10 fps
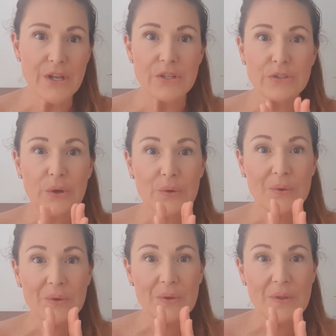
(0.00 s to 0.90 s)
So
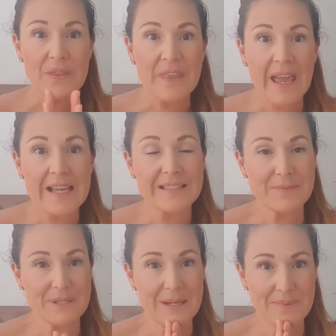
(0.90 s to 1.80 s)
they are
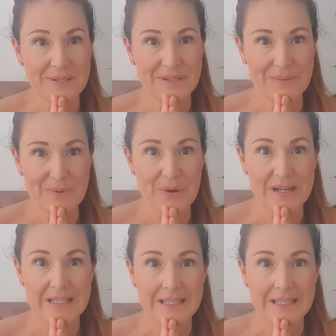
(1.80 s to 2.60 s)
some tips and some pointers.